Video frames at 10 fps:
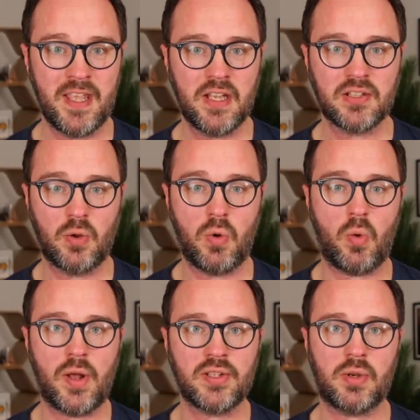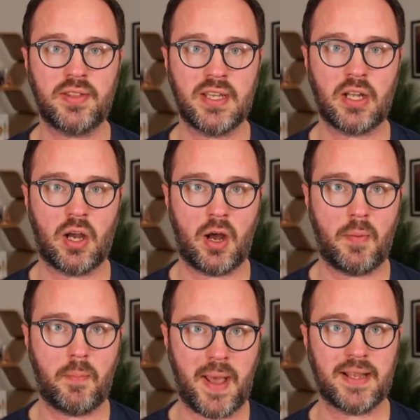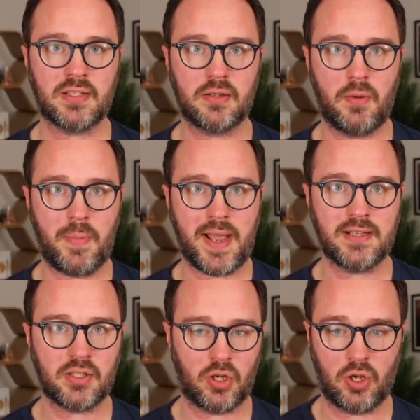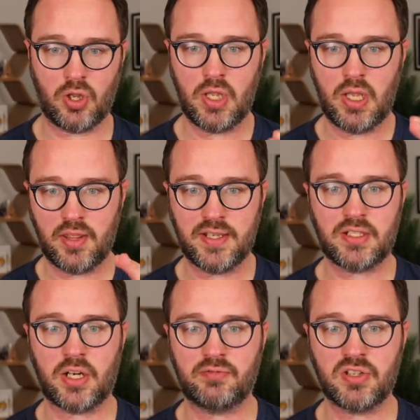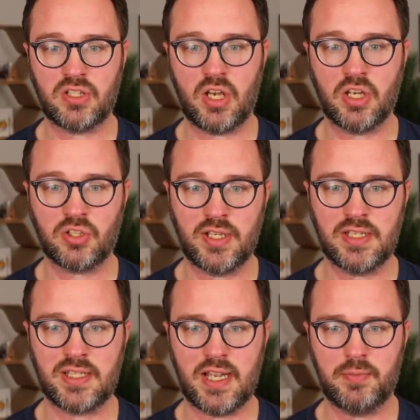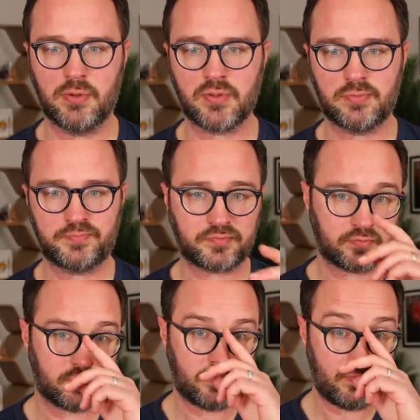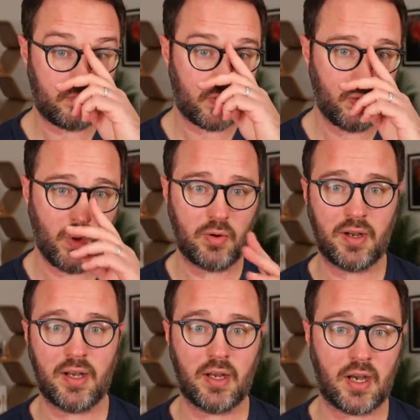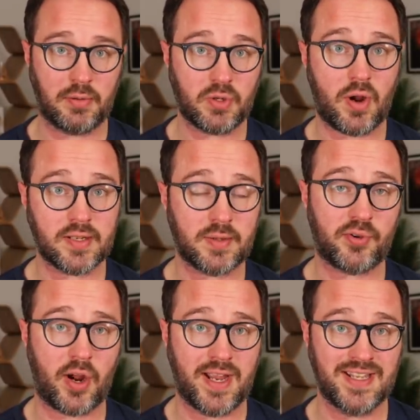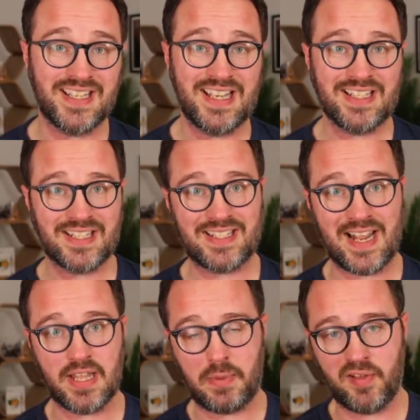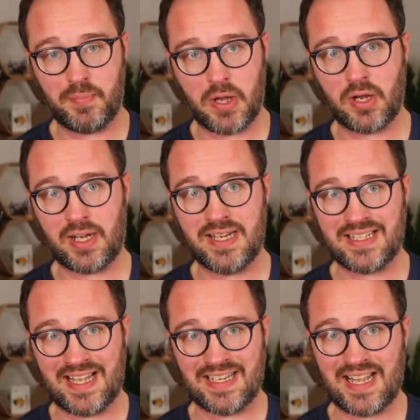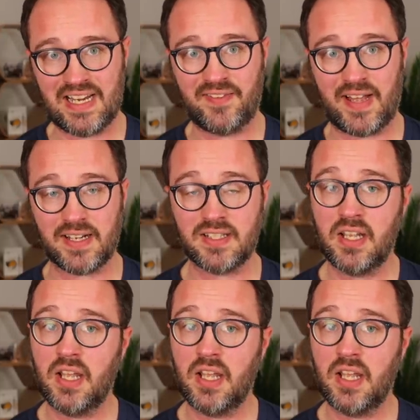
So what ones do I think are best based on this kind of research on these tables? Well, I was quite surprised to say that both Barclays and Halifax